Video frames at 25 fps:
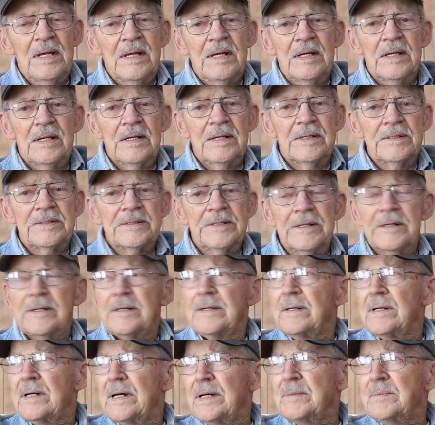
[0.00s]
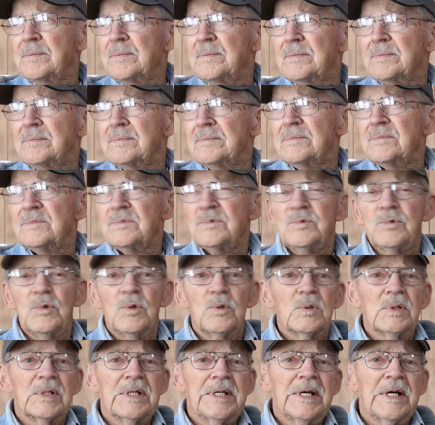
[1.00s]
Yeah, I'm
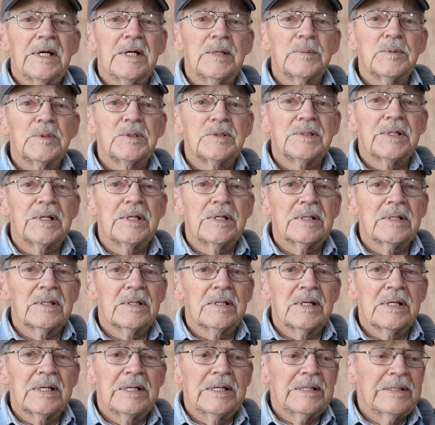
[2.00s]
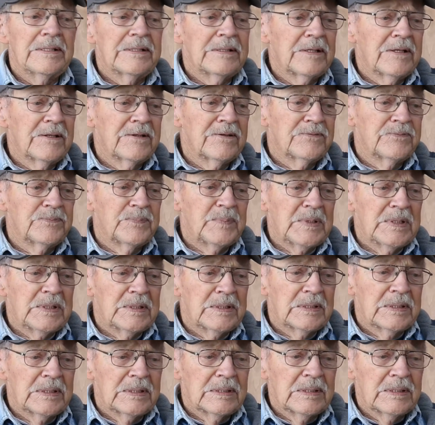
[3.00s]
Rollie Hammerstedt, and I've
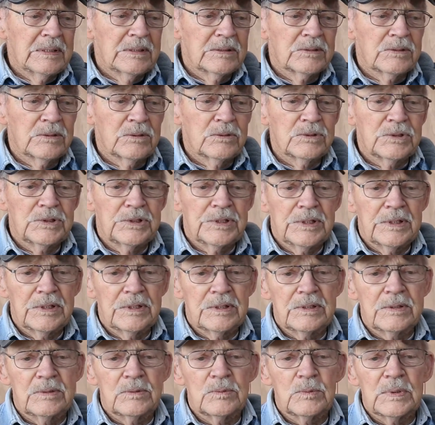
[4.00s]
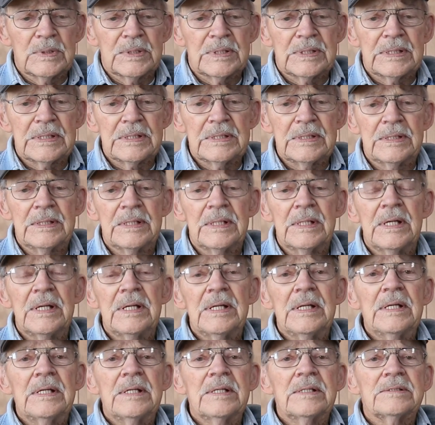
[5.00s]
been associated with the
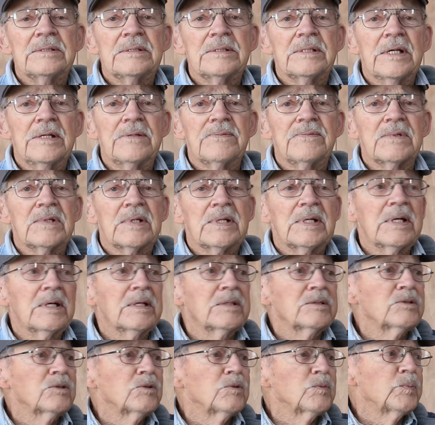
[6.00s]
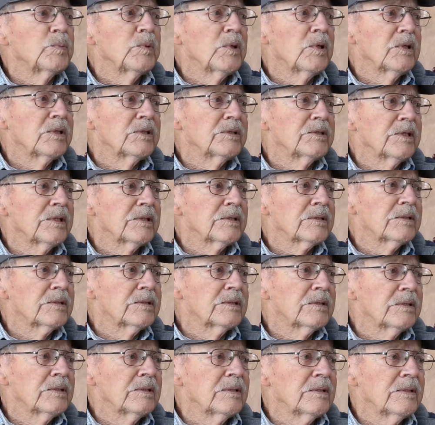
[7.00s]
Save the Canso project
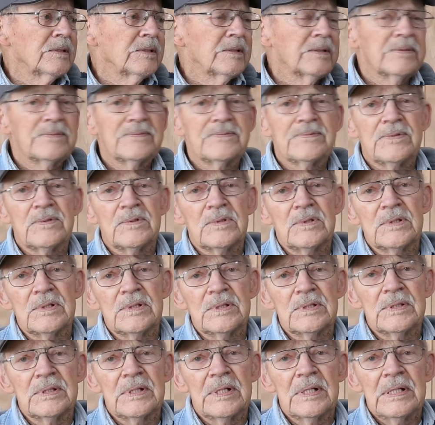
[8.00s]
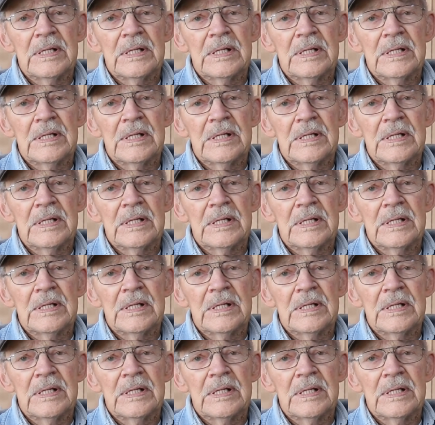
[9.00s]
for